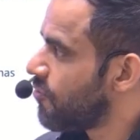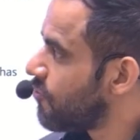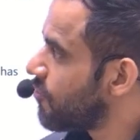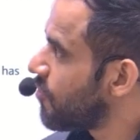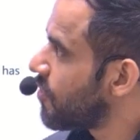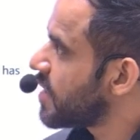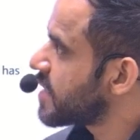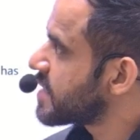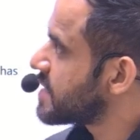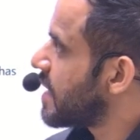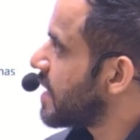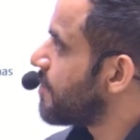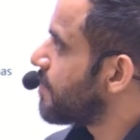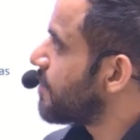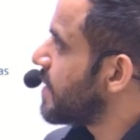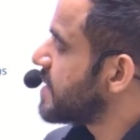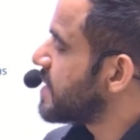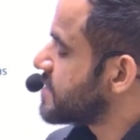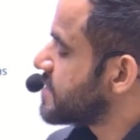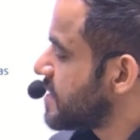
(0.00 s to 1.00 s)
For
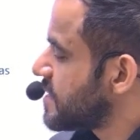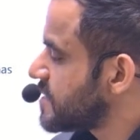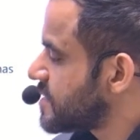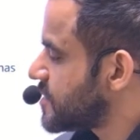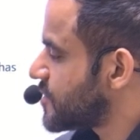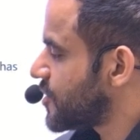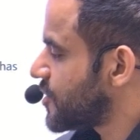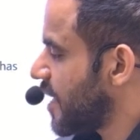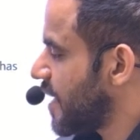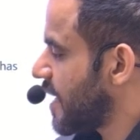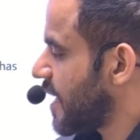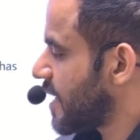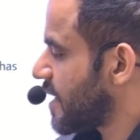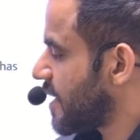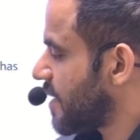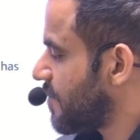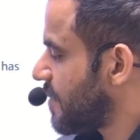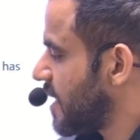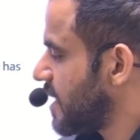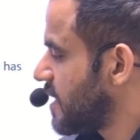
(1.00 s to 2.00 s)
example, since trade
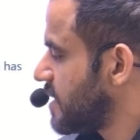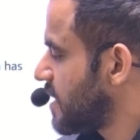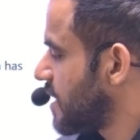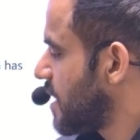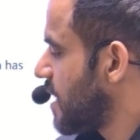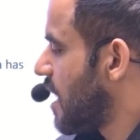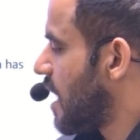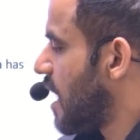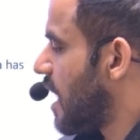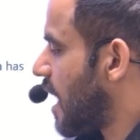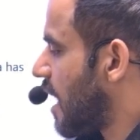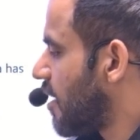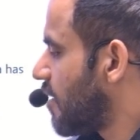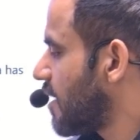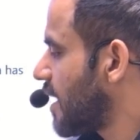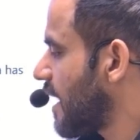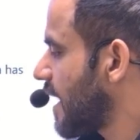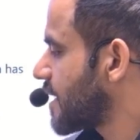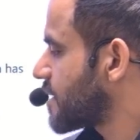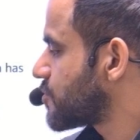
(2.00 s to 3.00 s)
agreement,
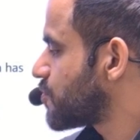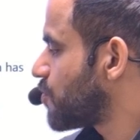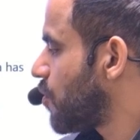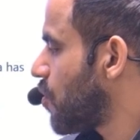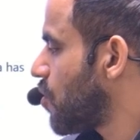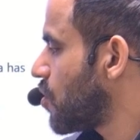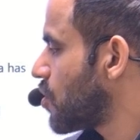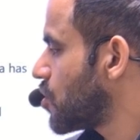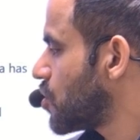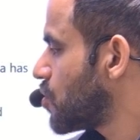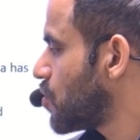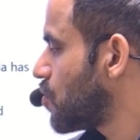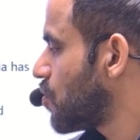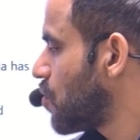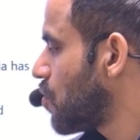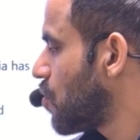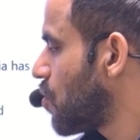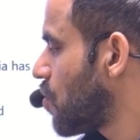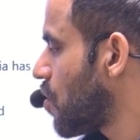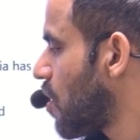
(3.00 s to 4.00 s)
our export
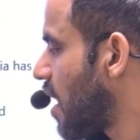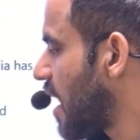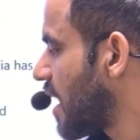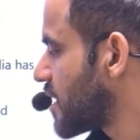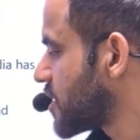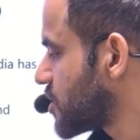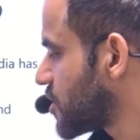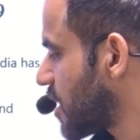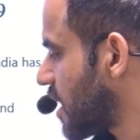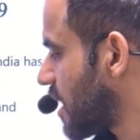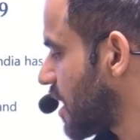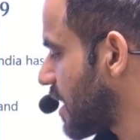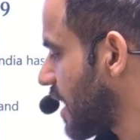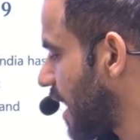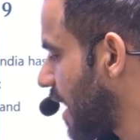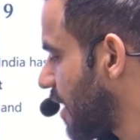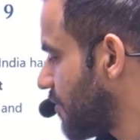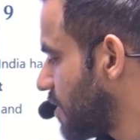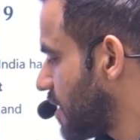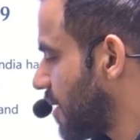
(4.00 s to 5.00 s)
to ASEAN
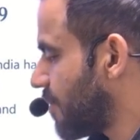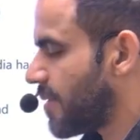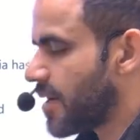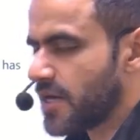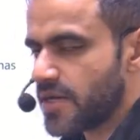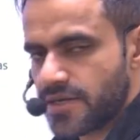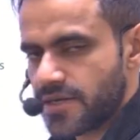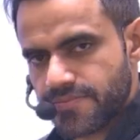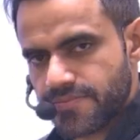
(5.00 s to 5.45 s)
have doubled.